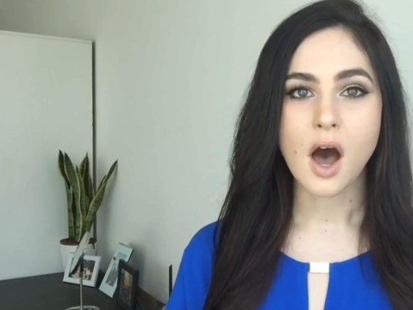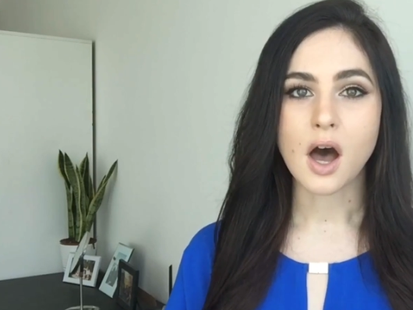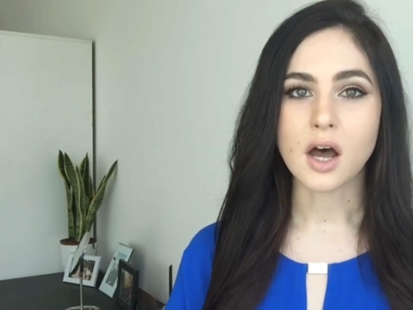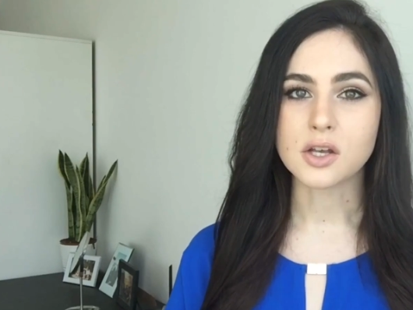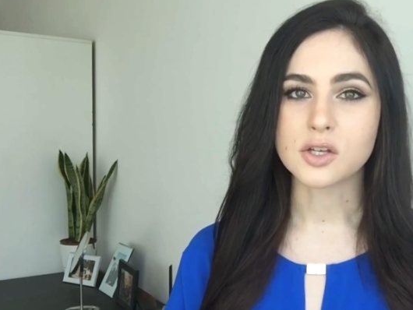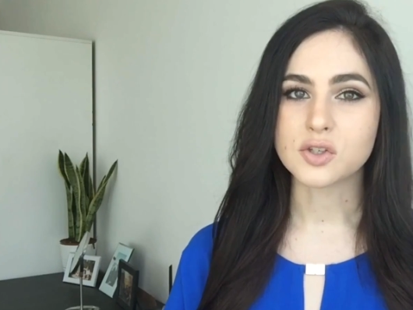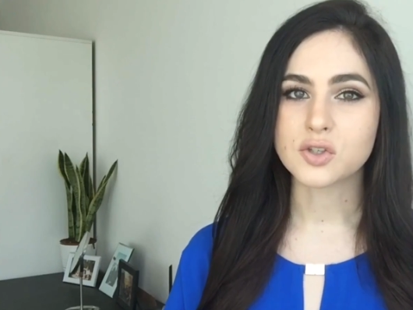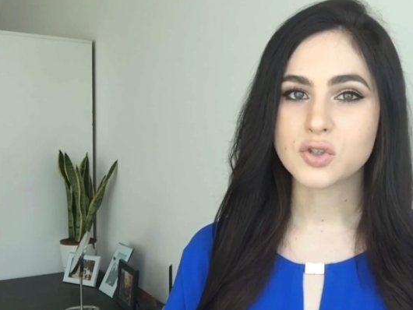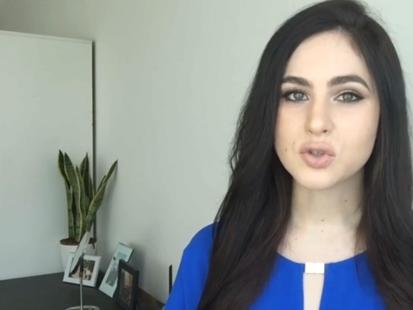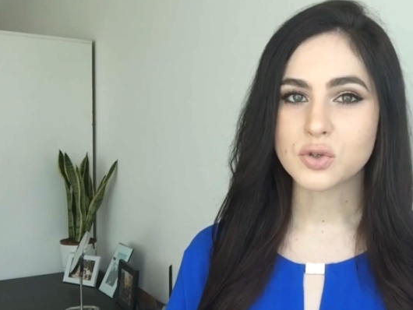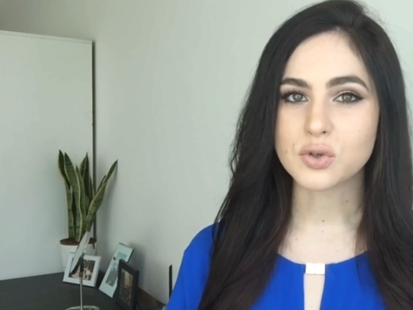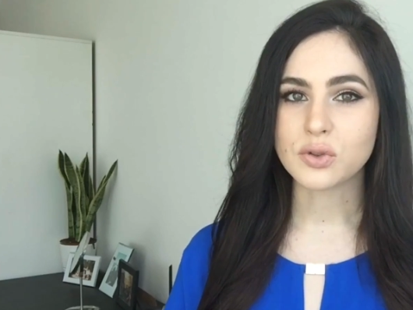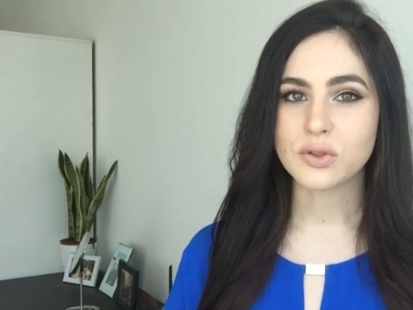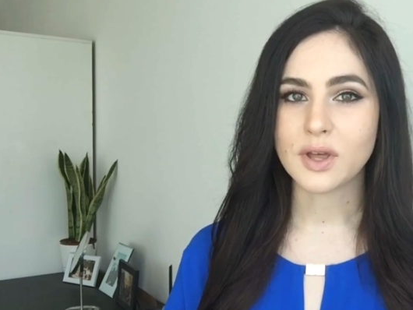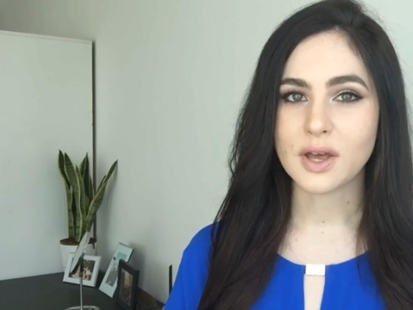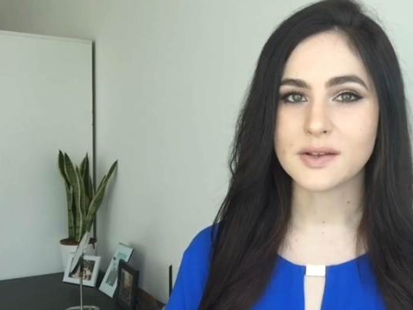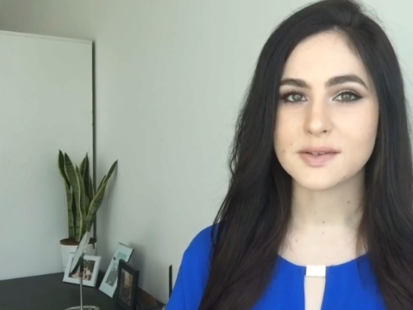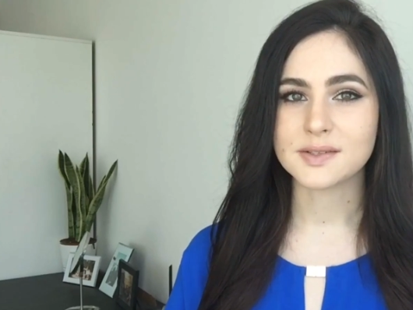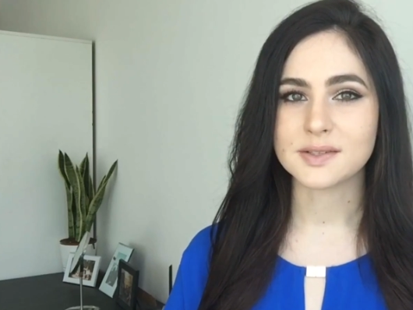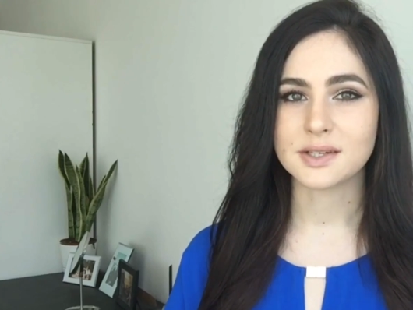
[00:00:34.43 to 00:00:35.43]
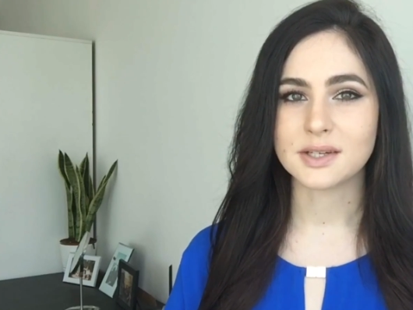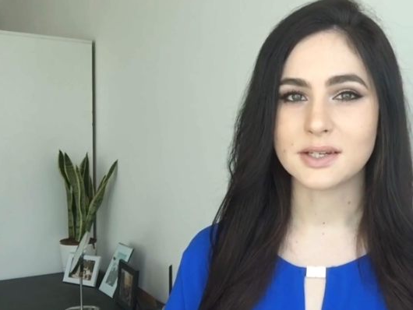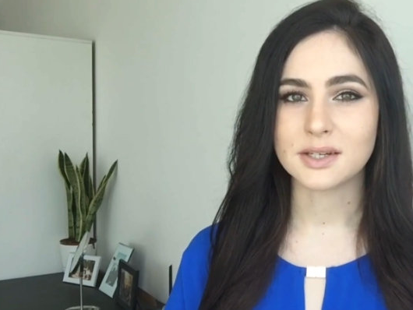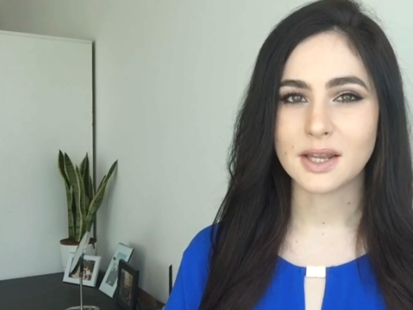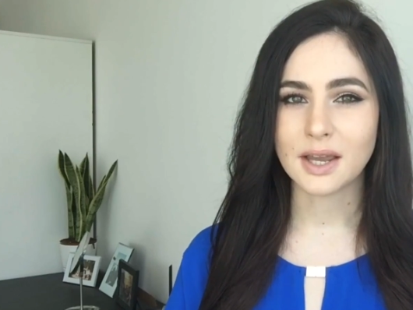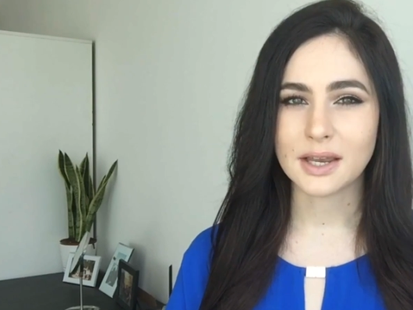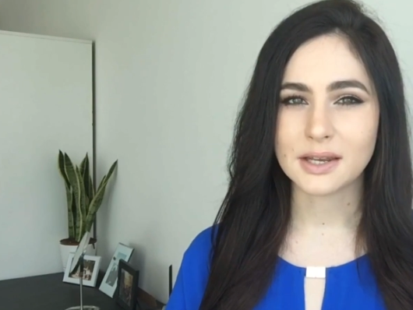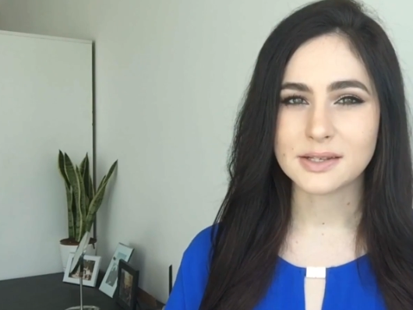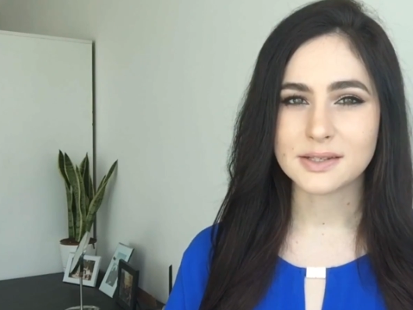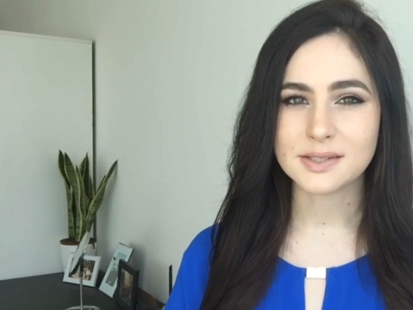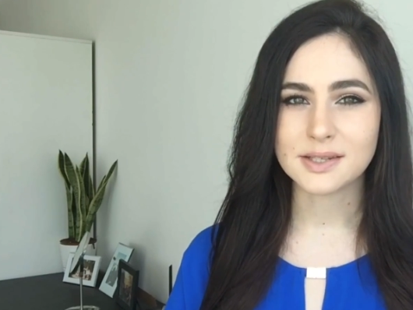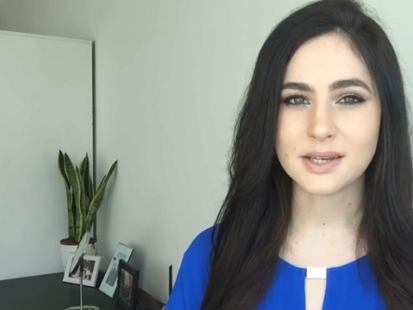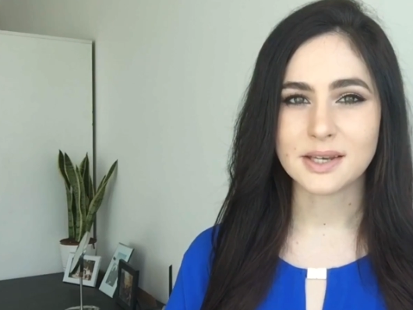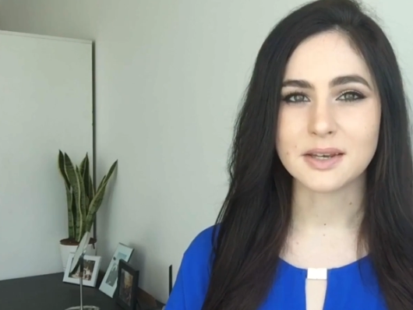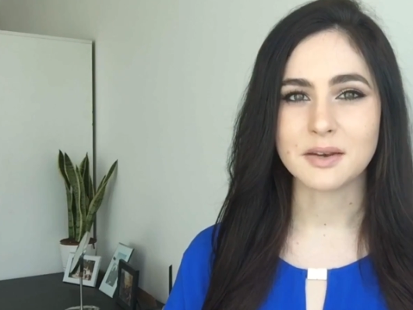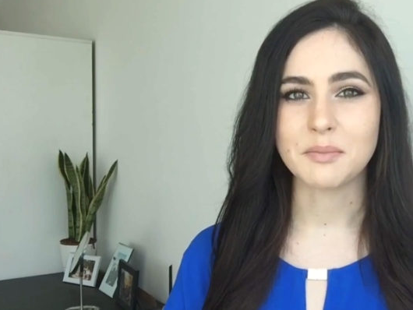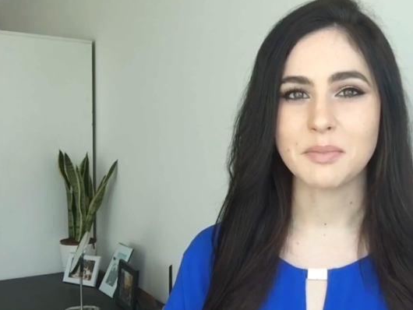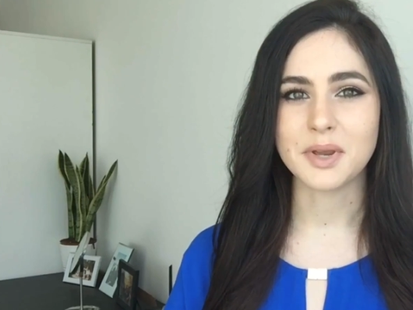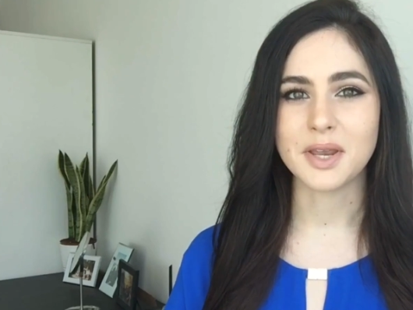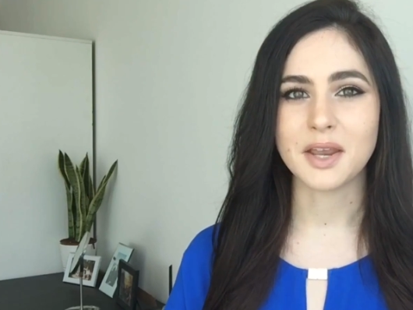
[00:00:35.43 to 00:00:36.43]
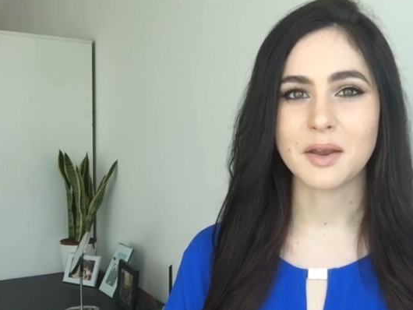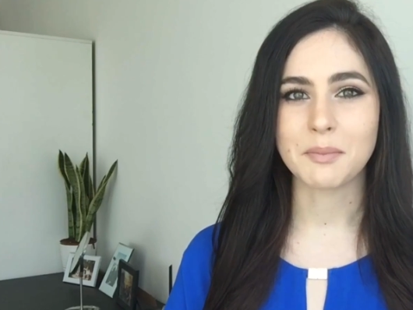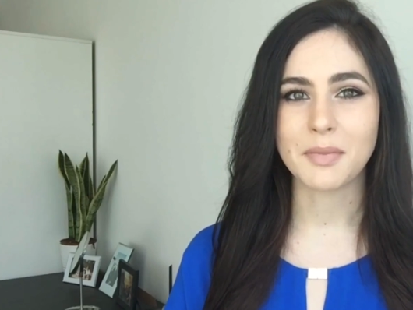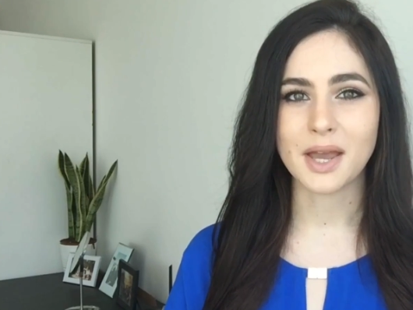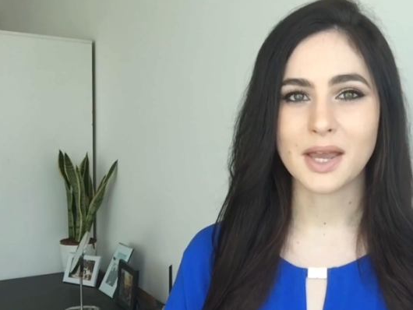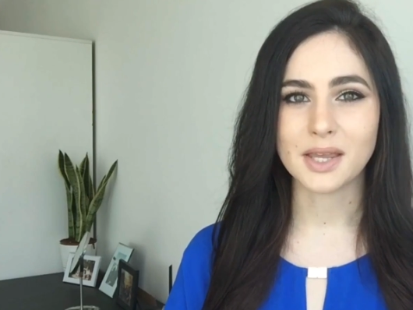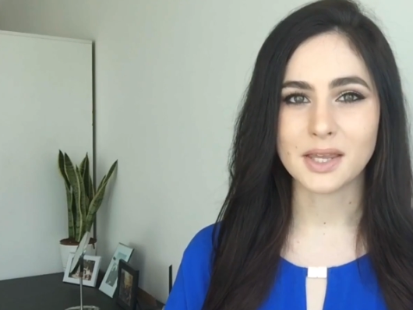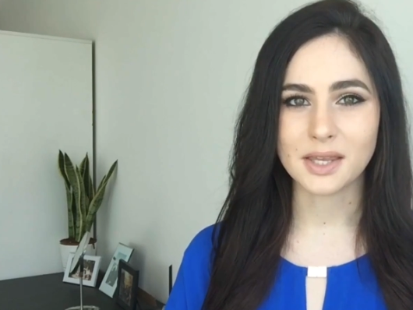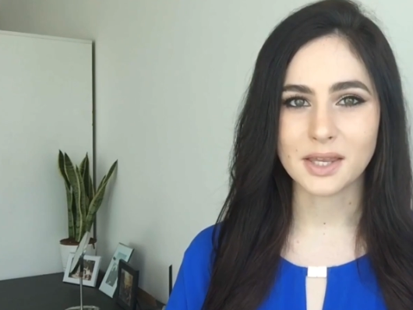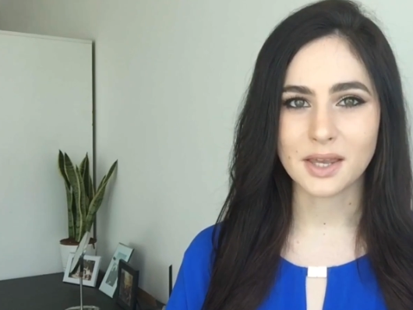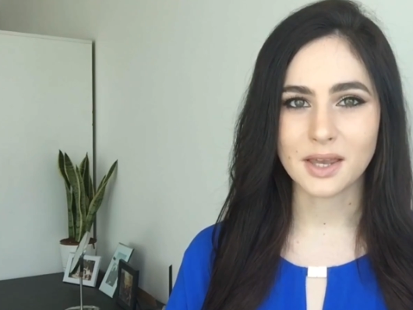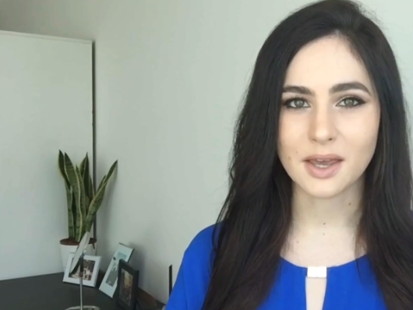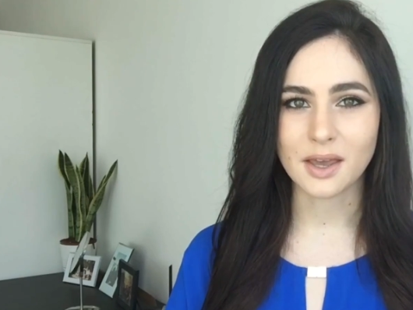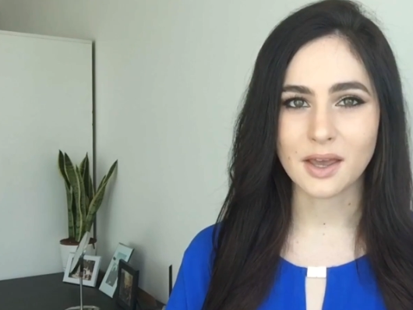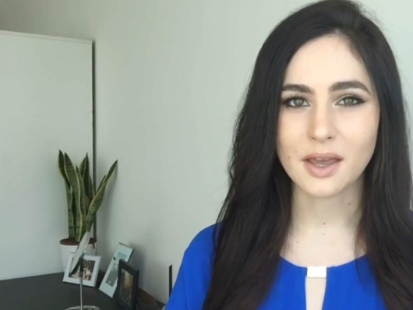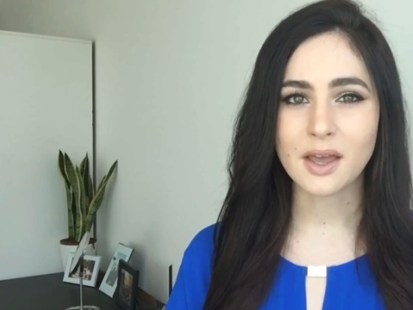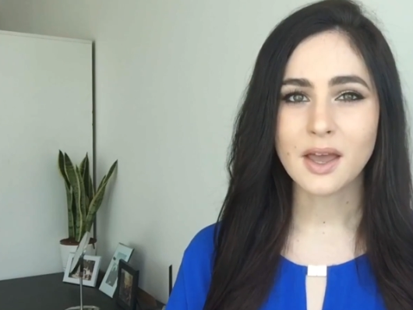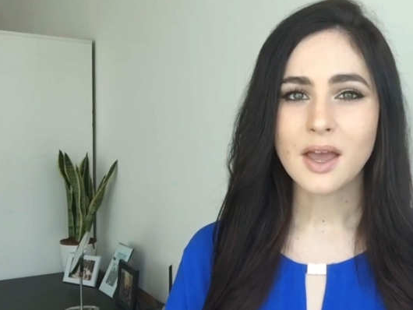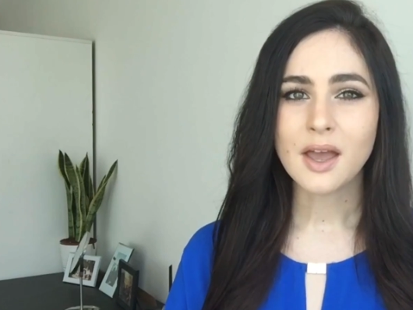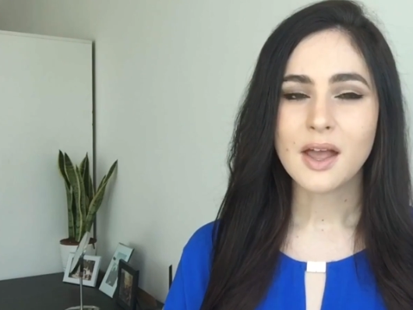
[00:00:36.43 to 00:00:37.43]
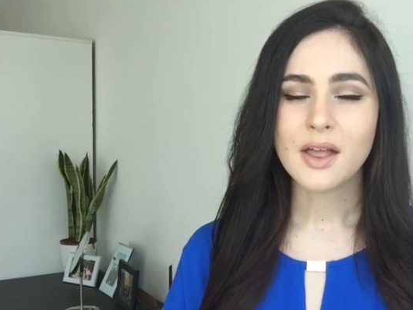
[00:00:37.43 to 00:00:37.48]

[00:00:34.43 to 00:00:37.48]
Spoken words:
on 2019 being my year